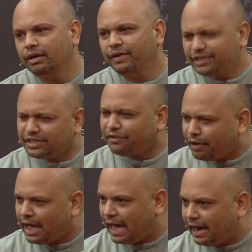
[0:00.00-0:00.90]
We just have
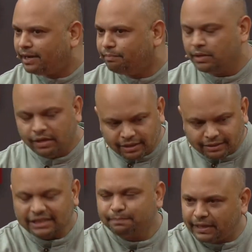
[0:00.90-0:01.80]
to add up
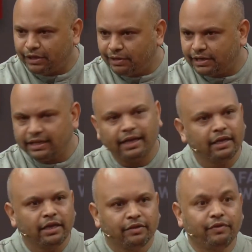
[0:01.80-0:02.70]
this particular thing
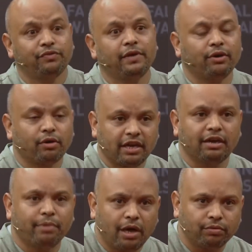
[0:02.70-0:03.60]
which we are talking
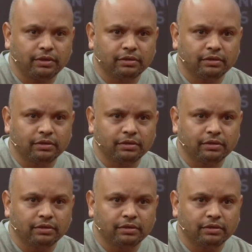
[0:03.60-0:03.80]
about,